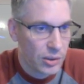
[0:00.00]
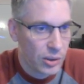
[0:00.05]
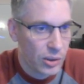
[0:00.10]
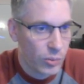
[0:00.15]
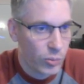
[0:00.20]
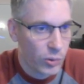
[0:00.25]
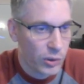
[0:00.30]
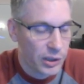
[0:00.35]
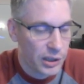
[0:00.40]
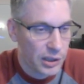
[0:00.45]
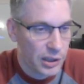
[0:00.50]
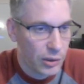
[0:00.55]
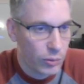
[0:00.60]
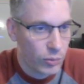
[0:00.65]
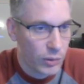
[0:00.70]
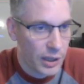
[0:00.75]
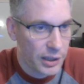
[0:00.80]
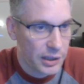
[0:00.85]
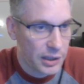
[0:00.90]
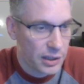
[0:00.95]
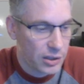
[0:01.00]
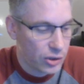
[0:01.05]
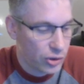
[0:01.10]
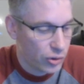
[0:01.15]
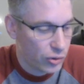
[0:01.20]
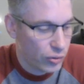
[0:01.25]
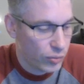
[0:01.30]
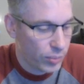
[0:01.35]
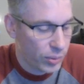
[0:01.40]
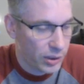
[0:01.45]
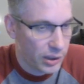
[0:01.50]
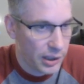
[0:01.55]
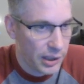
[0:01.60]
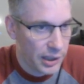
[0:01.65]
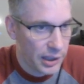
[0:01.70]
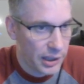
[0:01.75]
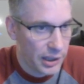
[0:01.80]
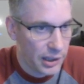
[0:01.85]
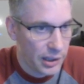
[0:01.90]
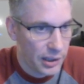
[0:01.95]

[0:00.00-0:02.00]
we're getting ready to play.